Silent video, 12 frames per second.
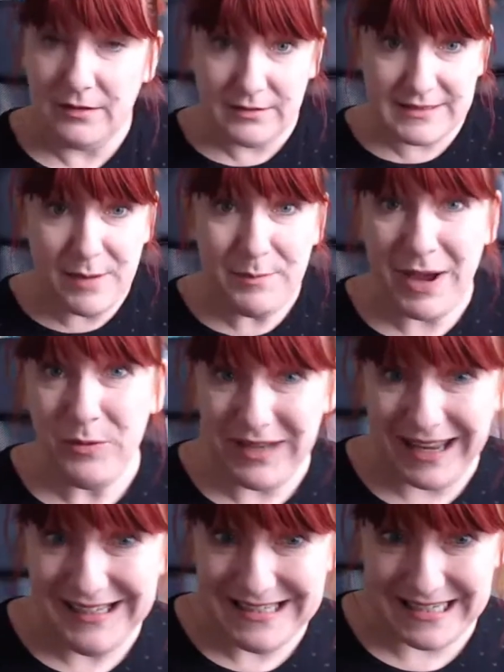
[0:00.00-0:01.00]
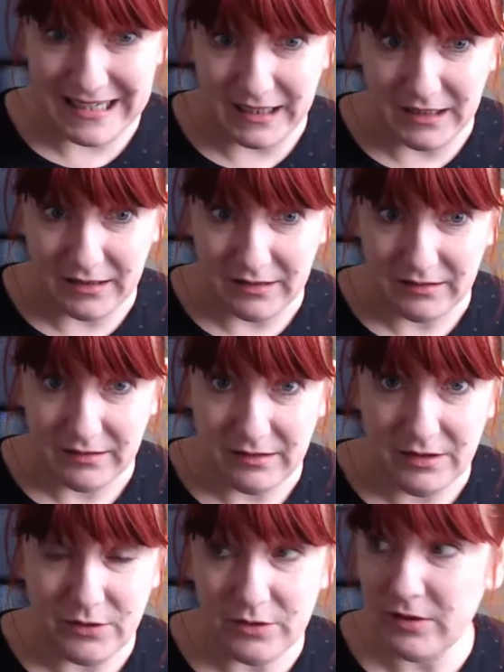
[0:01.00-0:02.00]
£10.90,
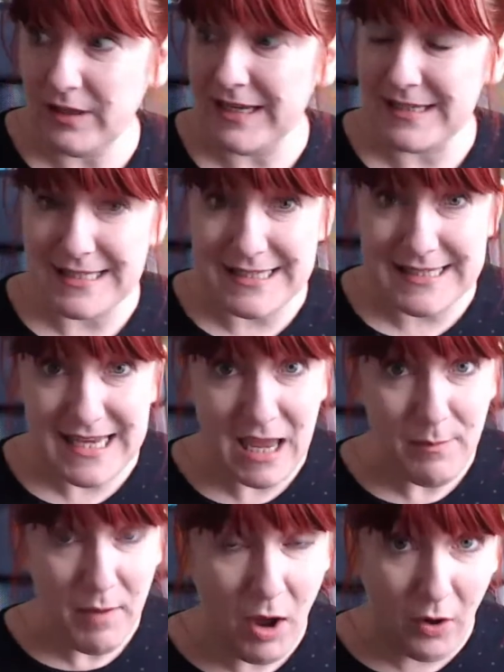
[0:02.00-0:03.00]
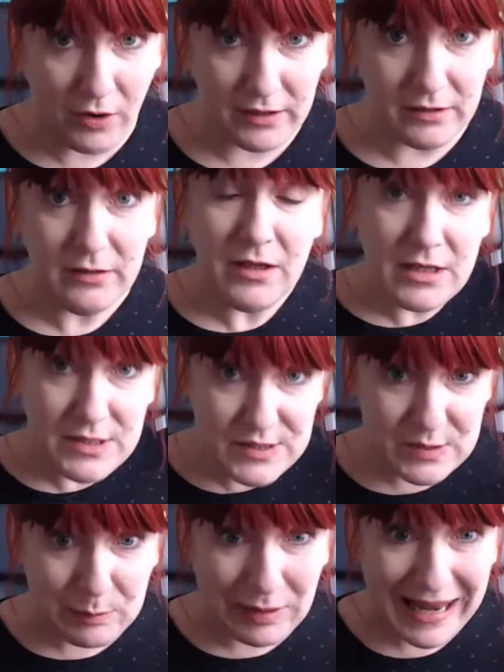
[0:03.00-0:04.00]
it's the same oil
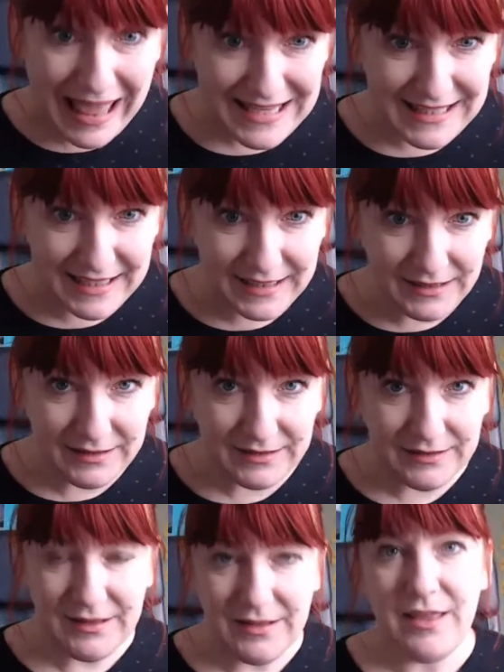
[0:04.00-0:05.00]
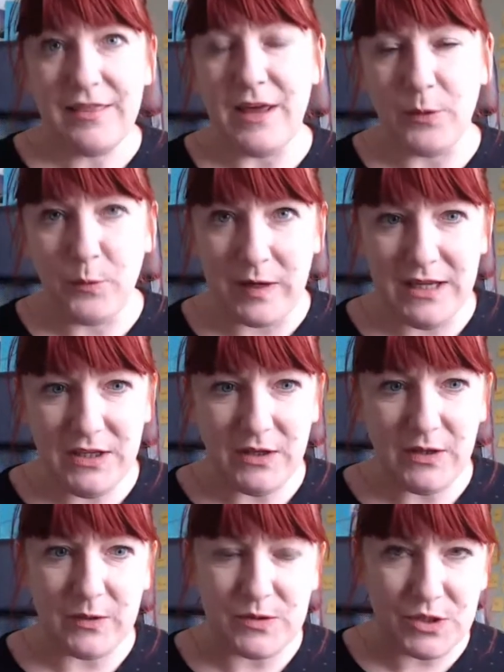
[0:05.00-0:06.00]
supplier that we
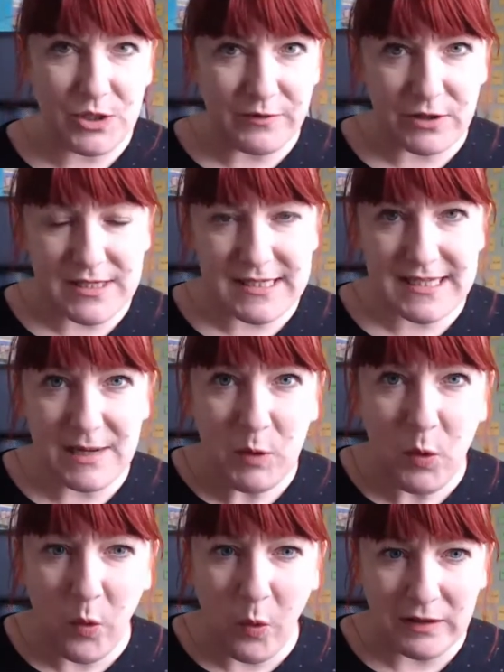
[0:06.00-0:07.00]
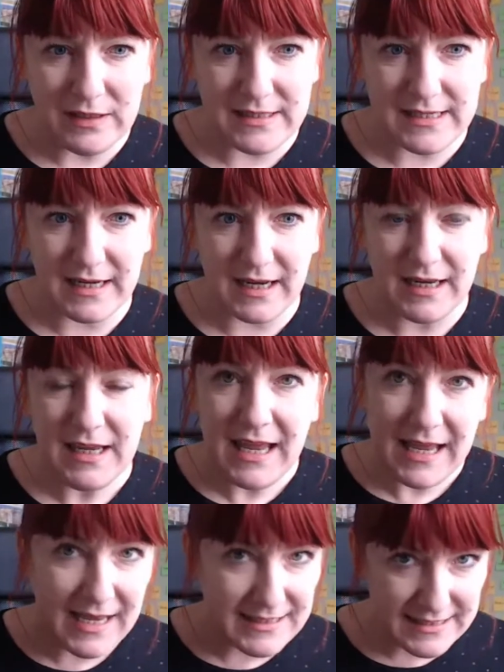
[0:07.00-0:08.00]
use. So you've got the same quality
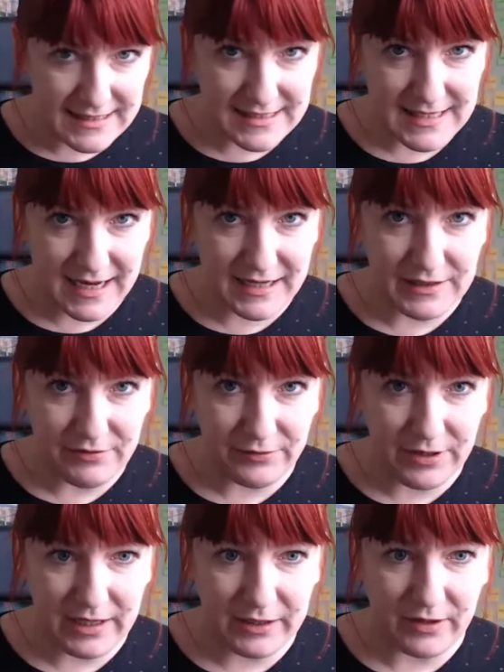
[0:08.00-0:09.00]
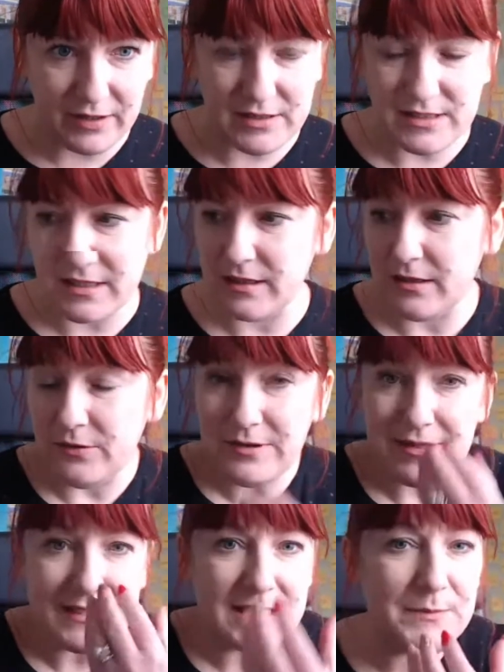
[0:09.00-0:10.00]
as a designer fragrance.
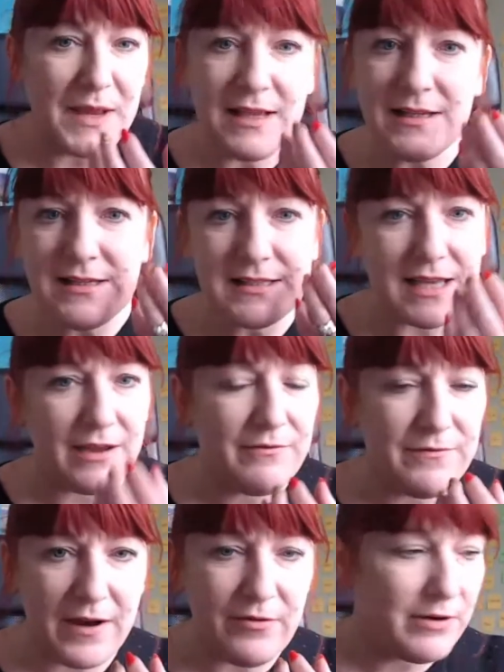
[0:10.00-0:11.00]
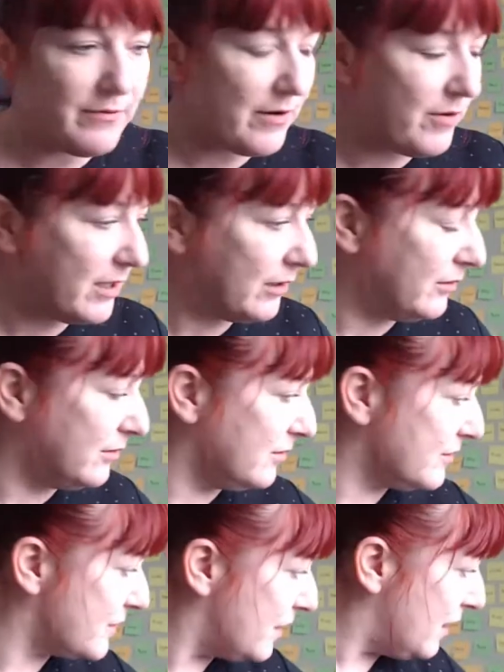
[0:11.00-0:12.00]
The smells are very, very
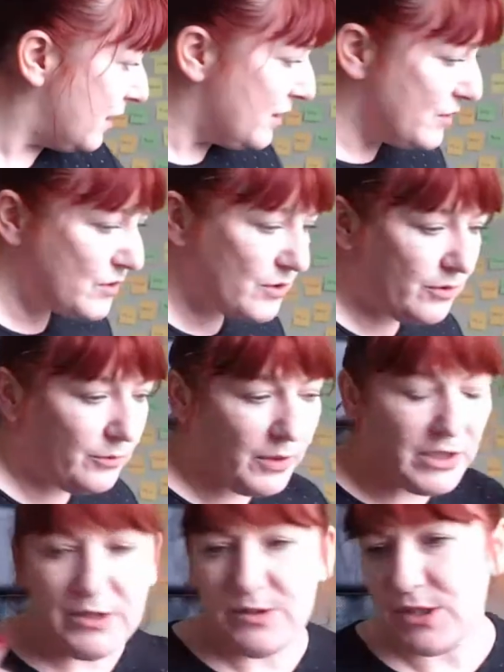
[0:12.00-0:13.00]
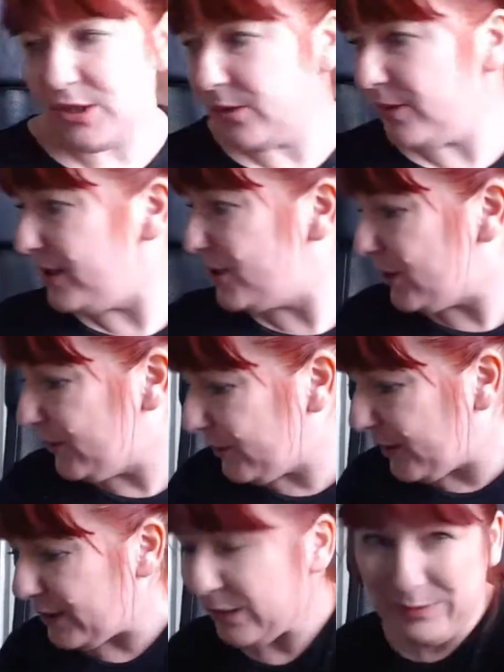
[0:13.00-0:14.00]
close. So what you do is you
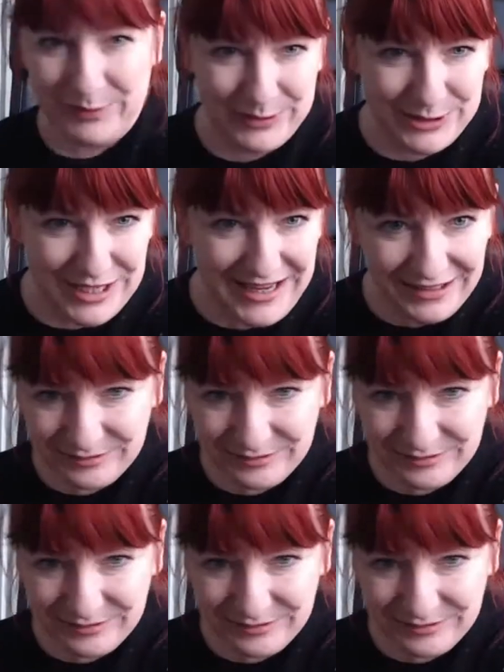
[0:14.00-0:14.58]
look in your brochure,